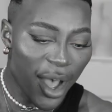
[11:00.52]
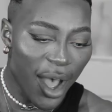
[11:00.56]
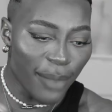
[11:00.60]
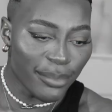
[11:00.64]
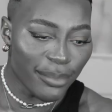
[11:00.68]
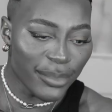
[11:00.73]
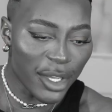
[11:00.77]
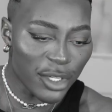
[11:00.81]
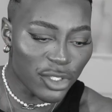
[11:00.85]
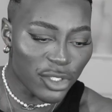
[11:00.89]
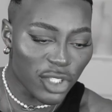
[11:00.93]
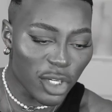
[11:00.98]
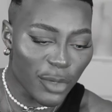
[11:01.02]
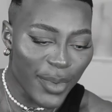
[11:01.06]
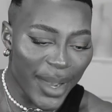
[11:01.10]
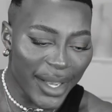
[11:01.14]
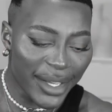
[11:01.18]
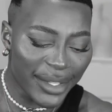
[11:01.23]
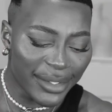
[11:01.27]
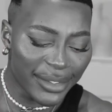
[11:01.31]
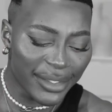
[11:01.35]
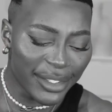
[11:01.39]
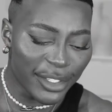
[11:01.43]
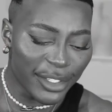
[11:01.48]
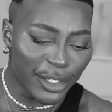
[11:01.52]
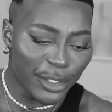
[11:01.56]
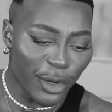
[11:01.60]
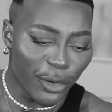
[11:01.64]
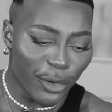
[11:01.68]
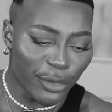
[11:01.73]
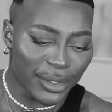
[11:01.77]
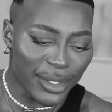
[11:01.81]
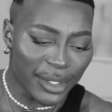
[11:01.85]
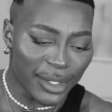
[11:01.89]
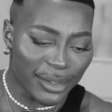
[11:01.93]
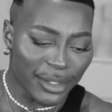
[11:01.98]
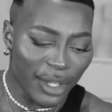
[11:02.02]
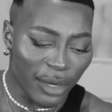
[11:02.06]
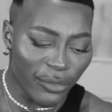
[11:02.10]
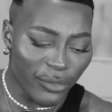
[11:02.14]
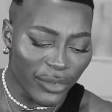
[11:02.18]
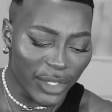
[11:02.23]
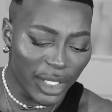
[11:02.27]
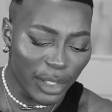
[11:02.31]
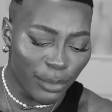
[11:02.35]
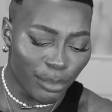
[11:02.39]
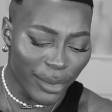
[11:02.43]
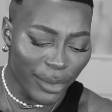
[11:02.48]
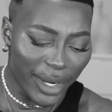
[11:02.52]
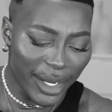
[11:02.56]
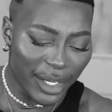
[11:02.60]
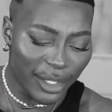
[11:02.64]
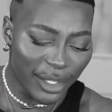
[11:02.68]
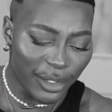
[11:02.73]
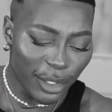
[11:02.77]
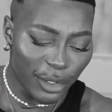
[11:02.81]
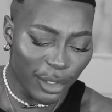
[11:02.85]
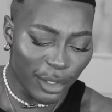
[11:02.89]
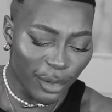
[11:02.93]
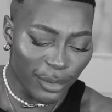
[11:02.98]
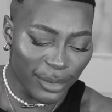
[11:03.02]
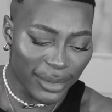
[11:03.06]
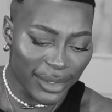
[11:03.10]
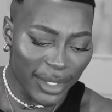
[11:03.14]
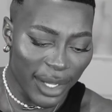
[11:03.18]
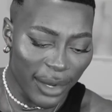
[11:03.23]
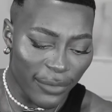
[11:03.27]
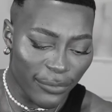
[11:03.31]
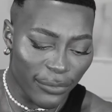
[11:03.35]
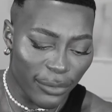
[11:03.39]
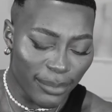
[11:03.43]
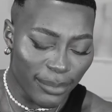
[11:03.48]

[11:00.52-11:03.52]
I'm not sure where I can see the notes. It's not really breaking the notes down